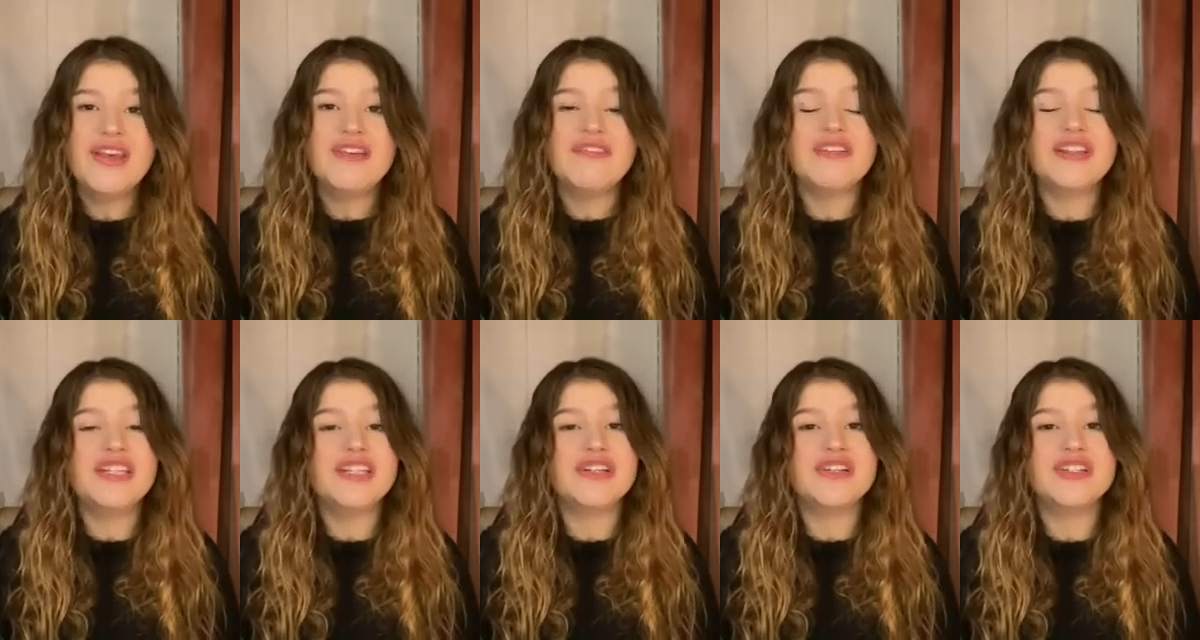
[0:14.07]

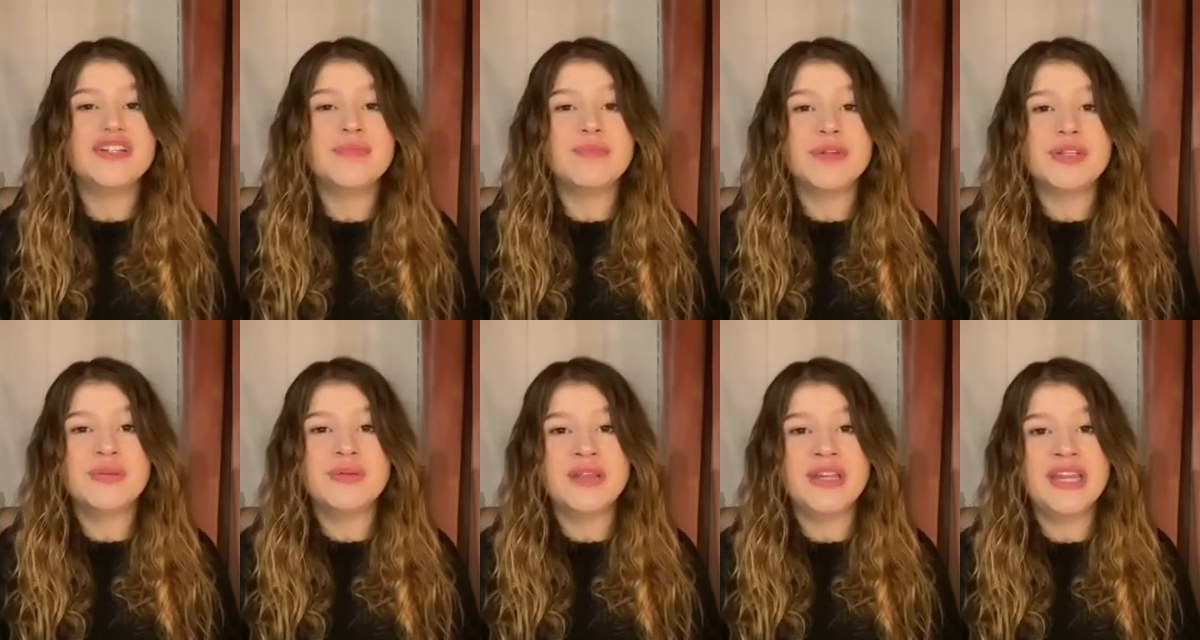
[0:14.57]
for children
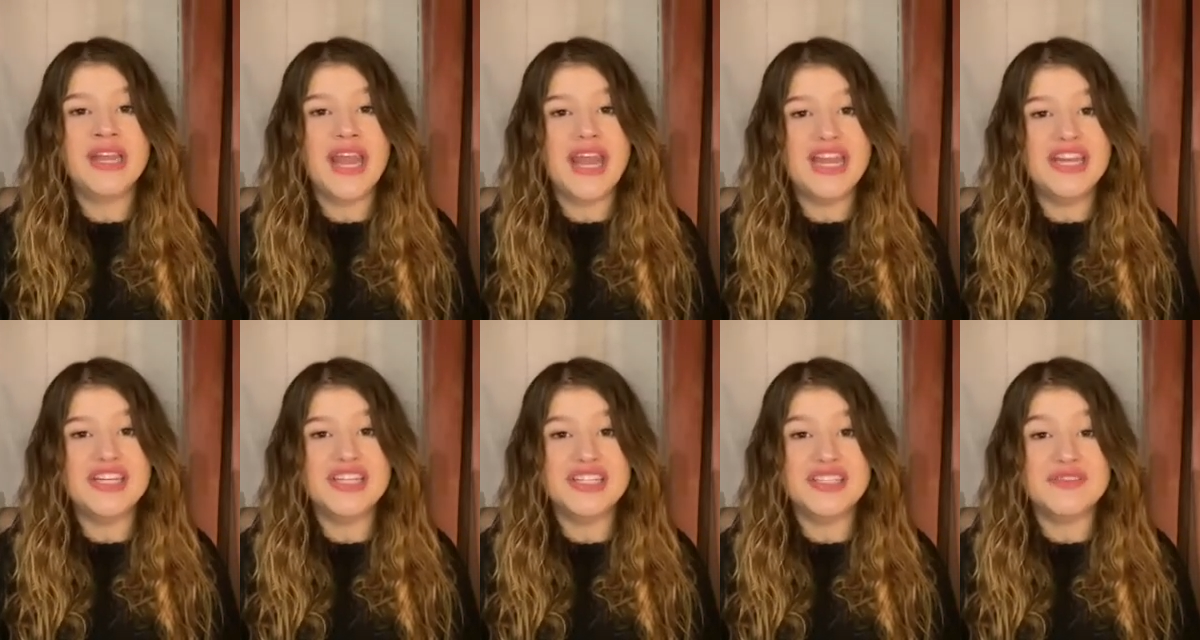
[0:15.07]
between the
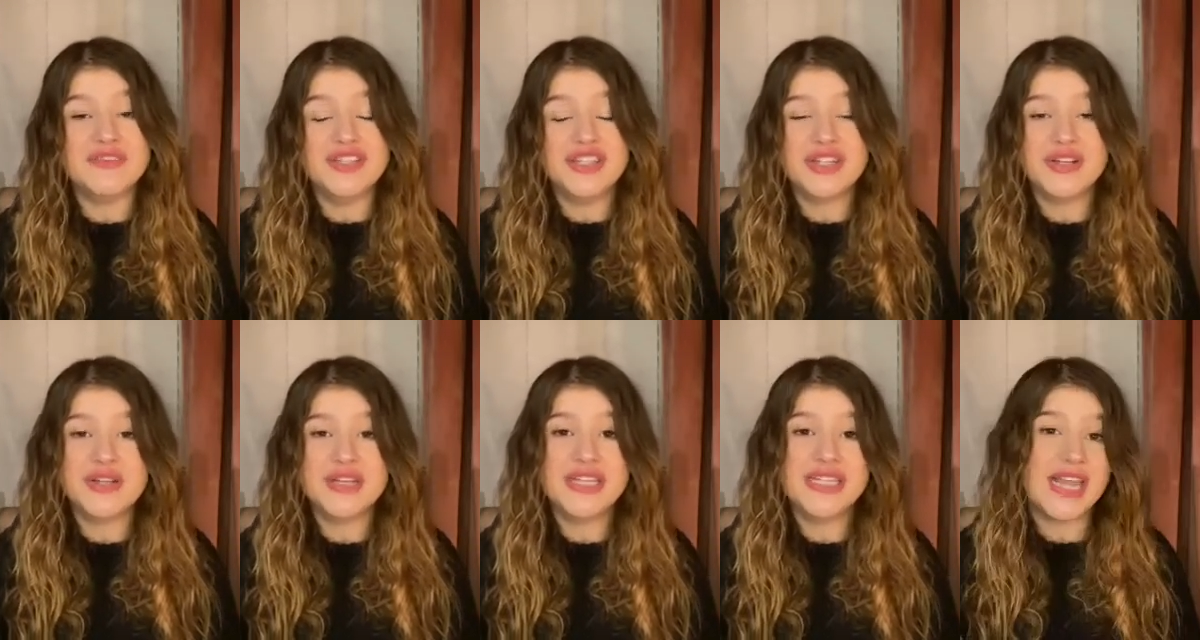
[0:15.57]
ages of
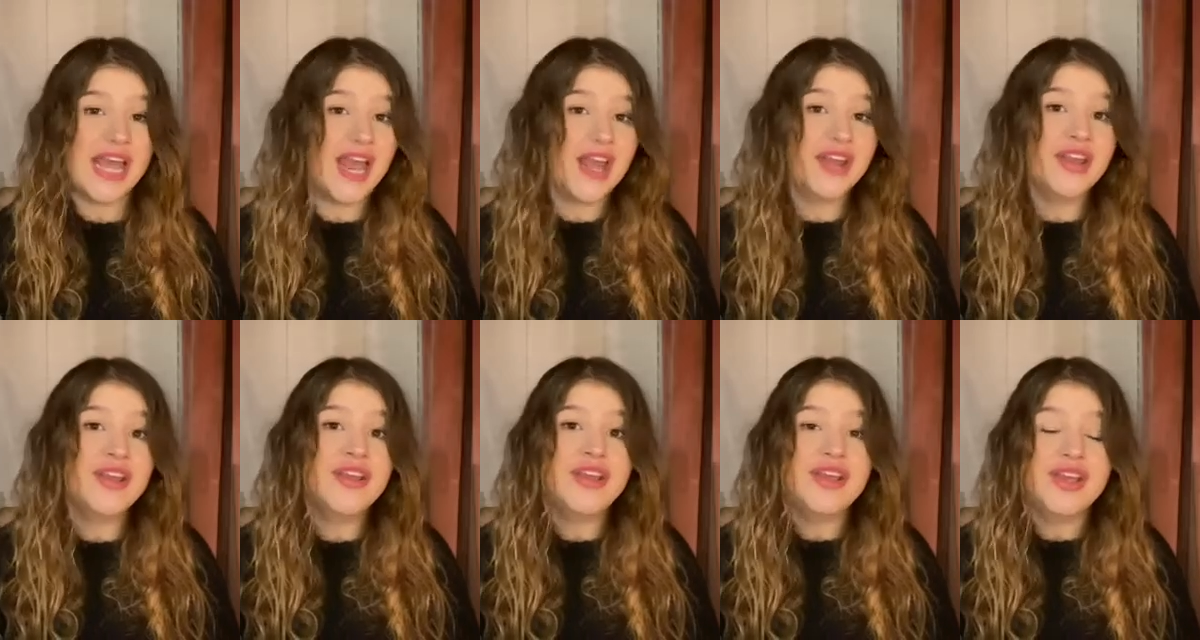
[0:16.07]
2 and
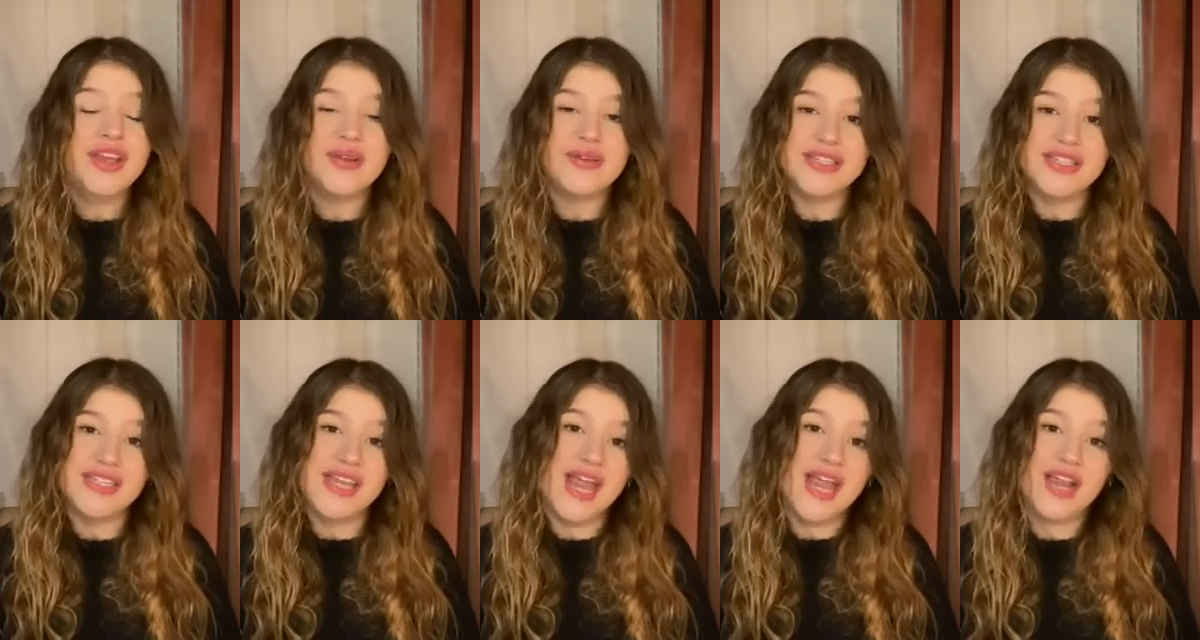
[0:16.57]
10 who are
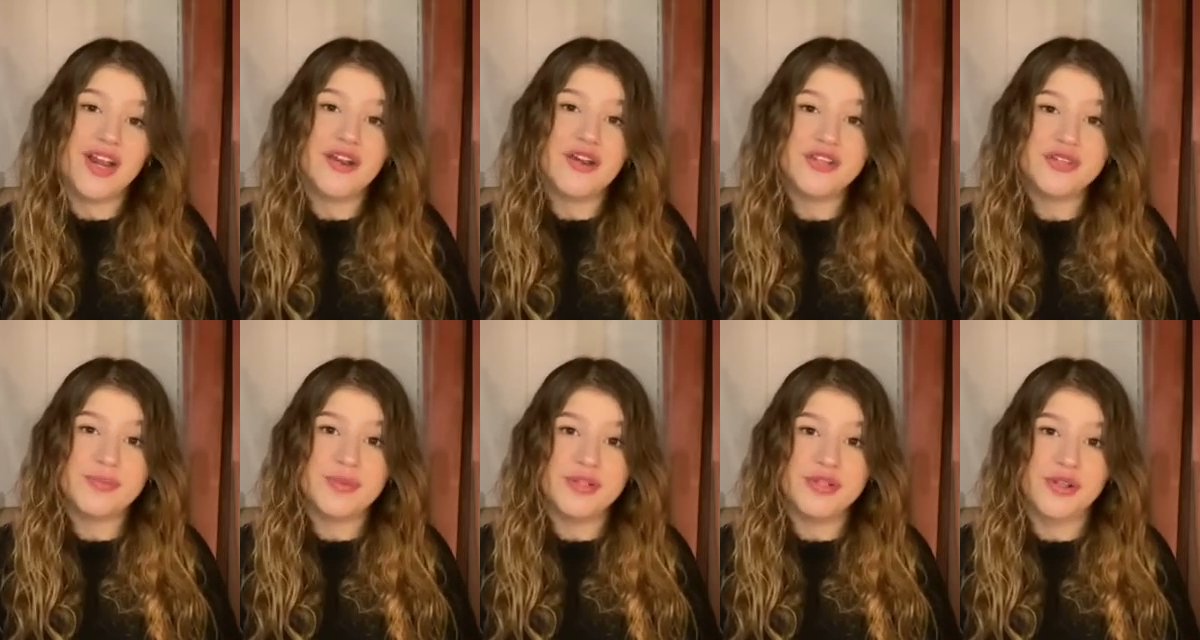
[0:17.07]
staying in
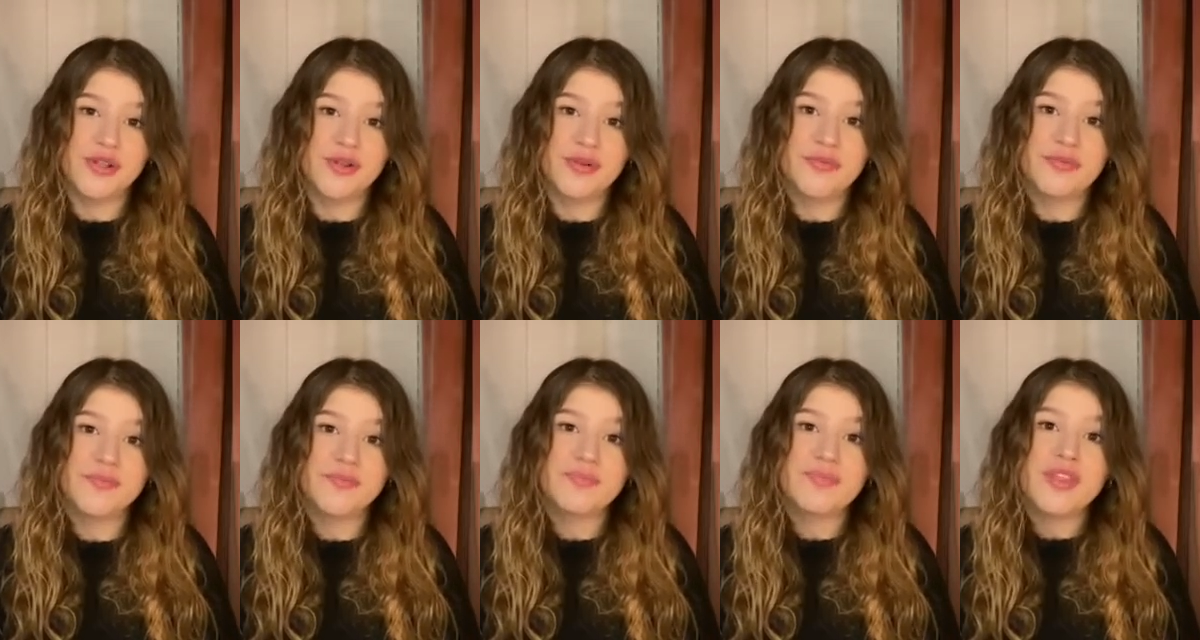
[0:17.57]
hospital.